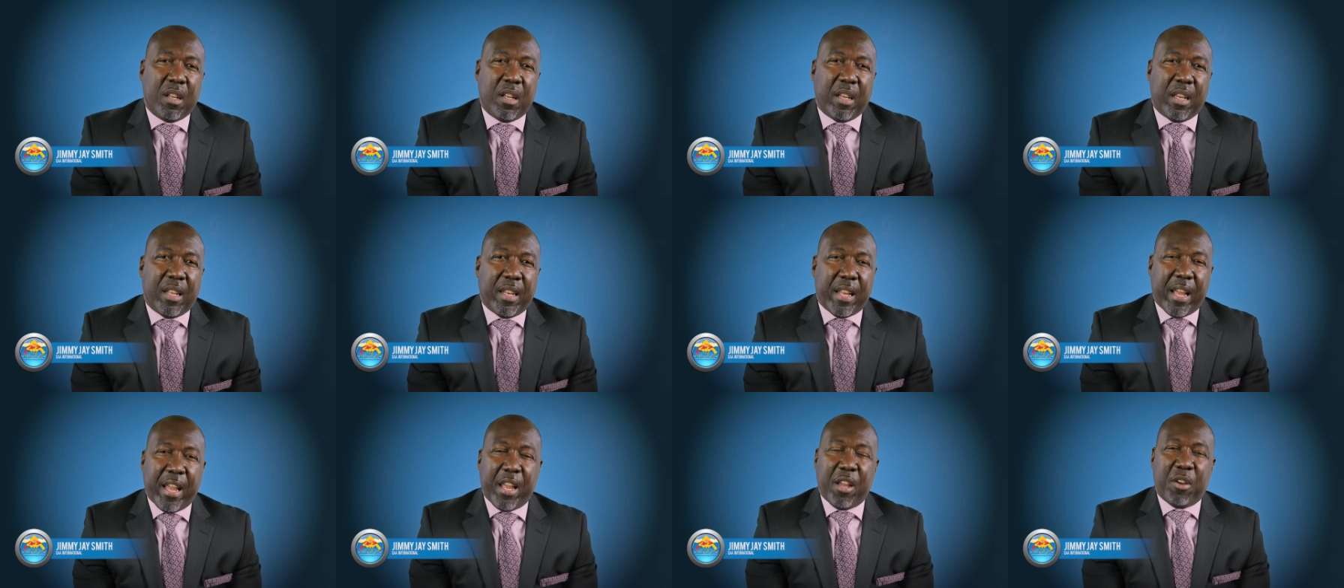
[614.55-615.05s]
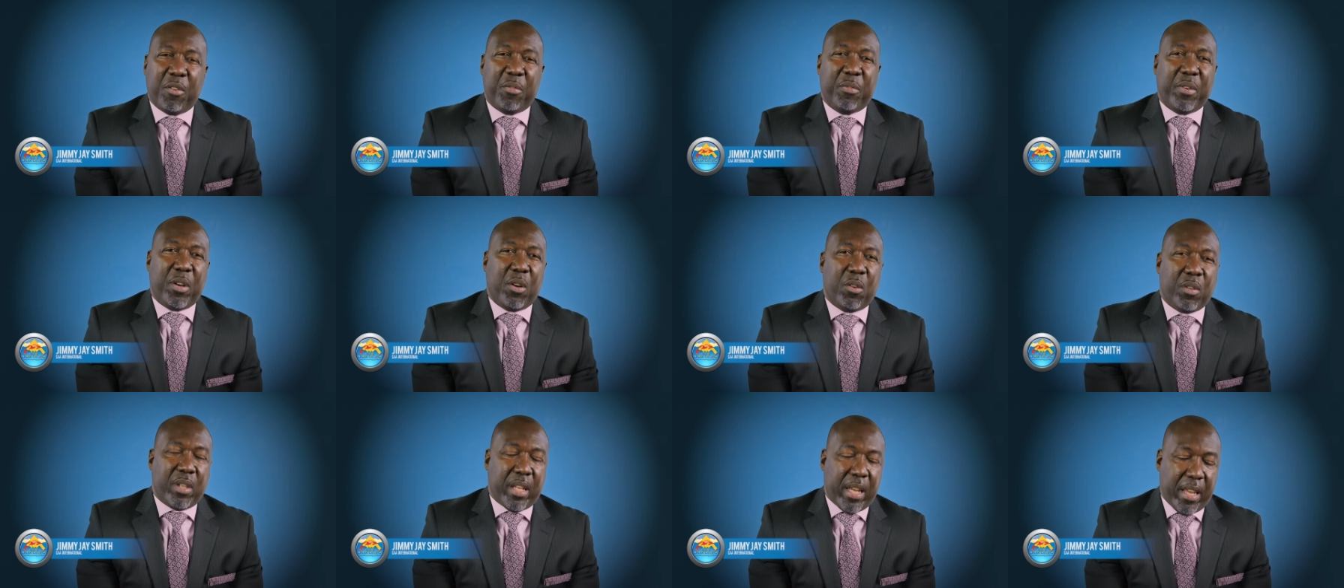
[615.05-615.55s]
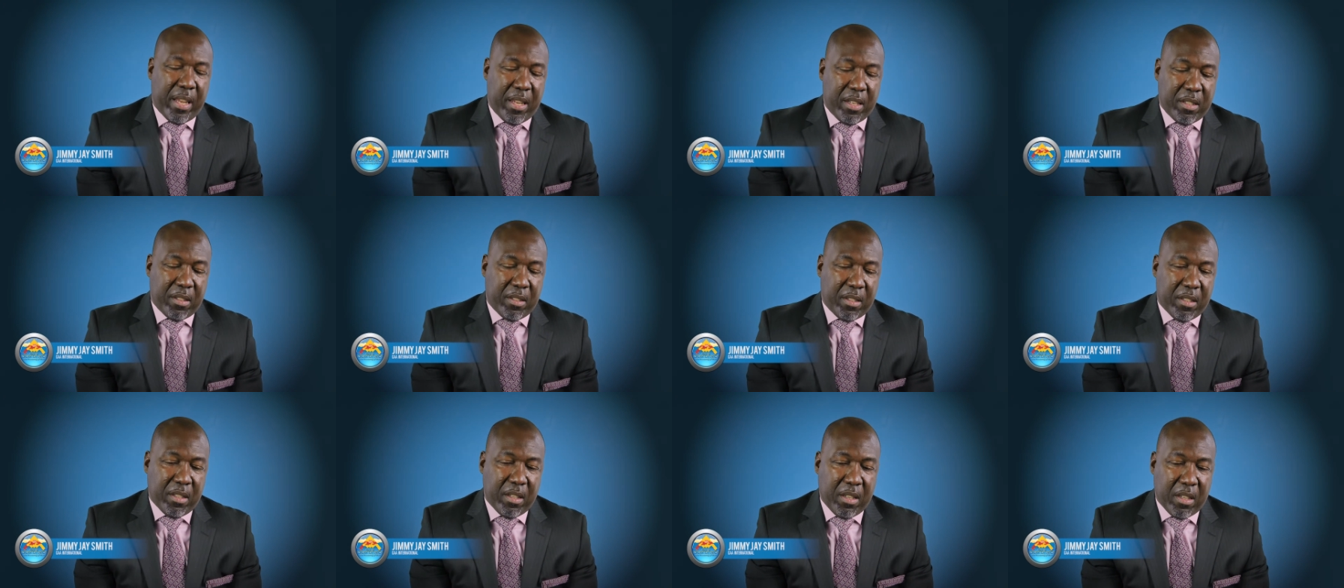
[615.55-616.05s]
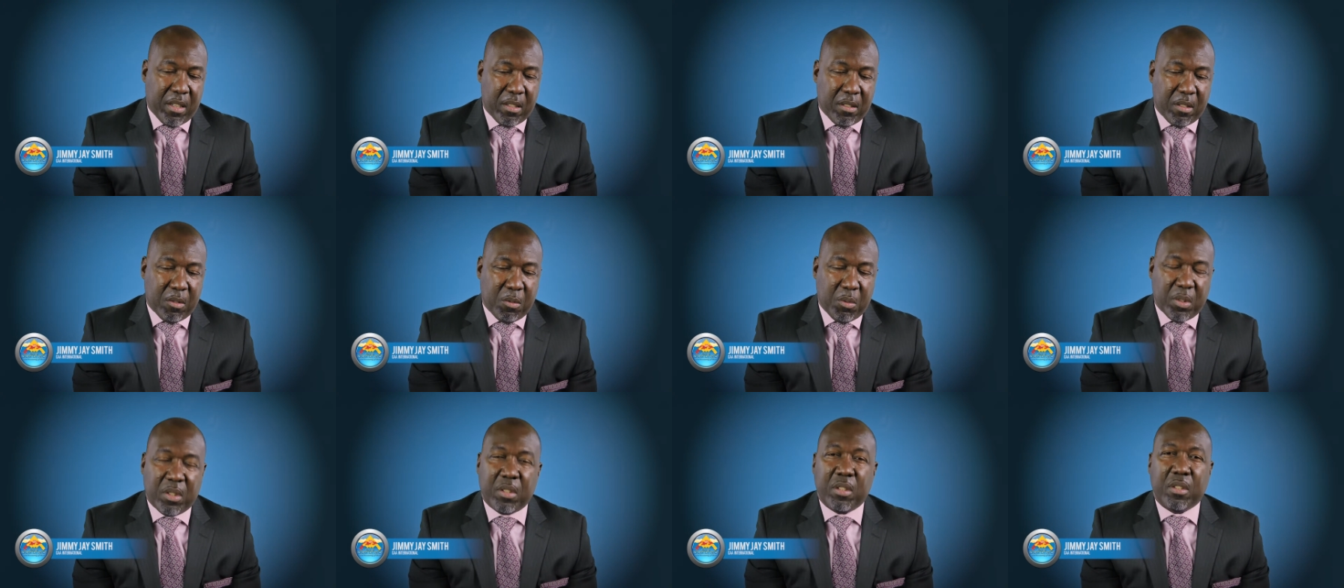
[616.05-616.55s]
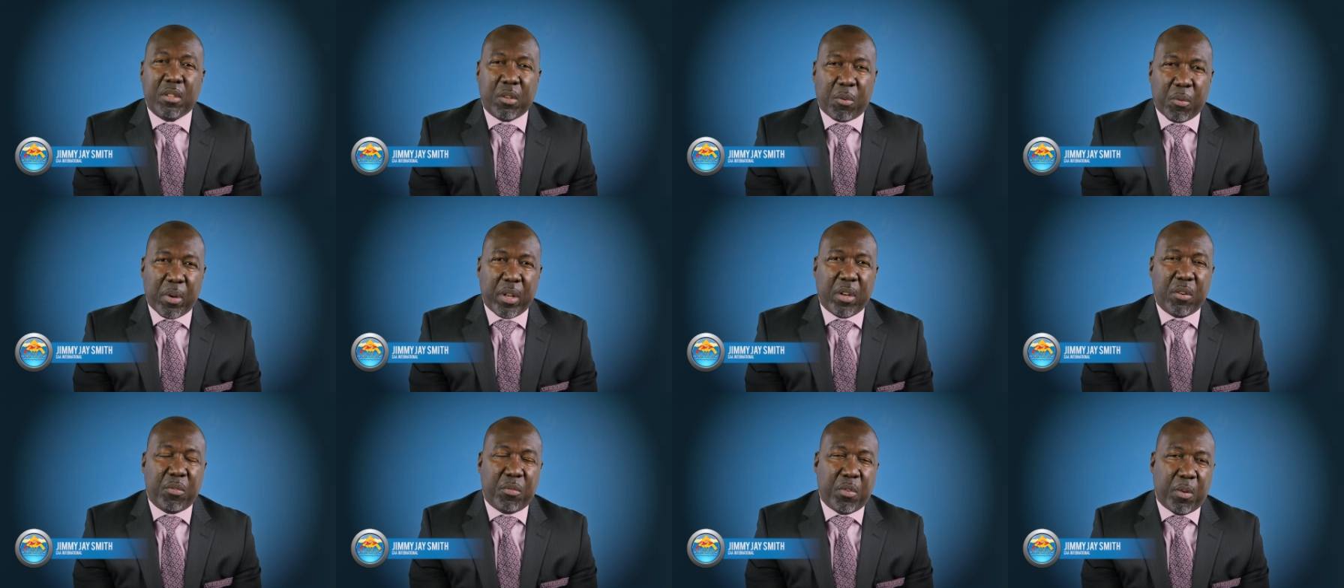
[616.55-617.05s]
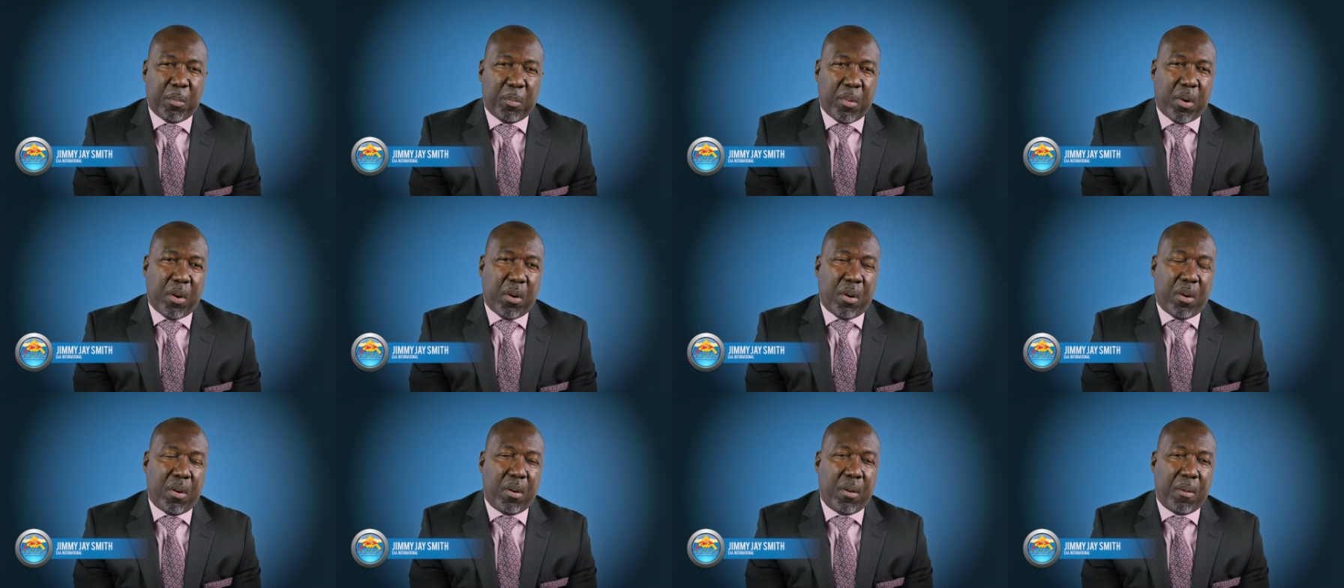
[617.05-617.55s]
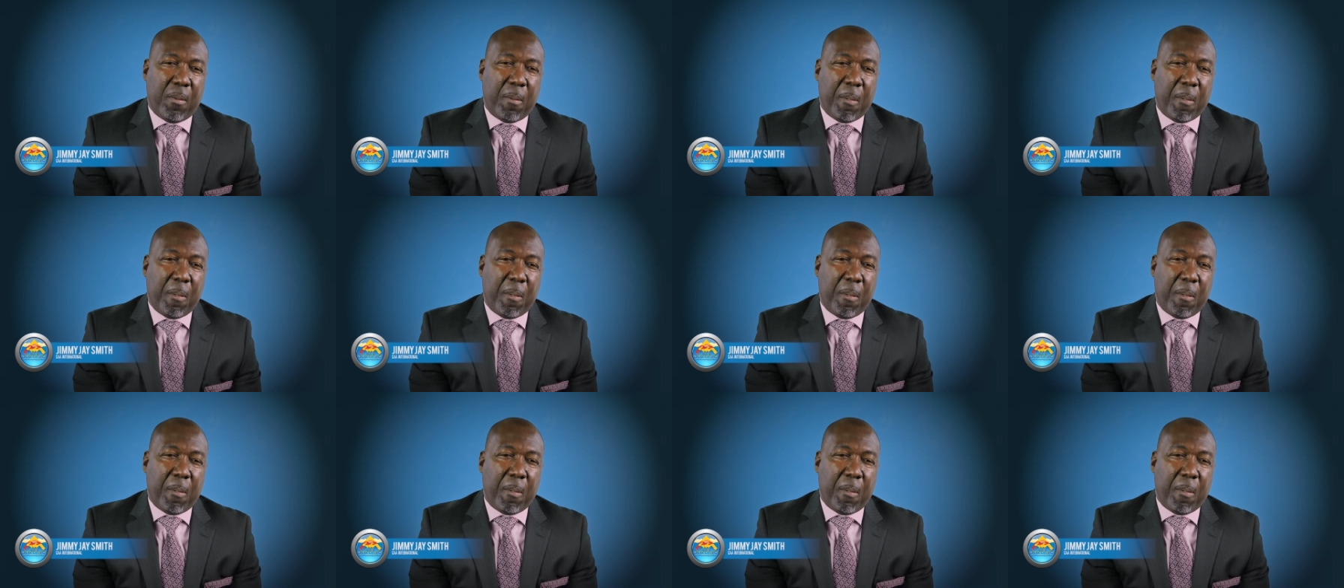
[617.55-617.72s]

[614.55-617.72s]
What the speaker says: and AFL days, which is arena football.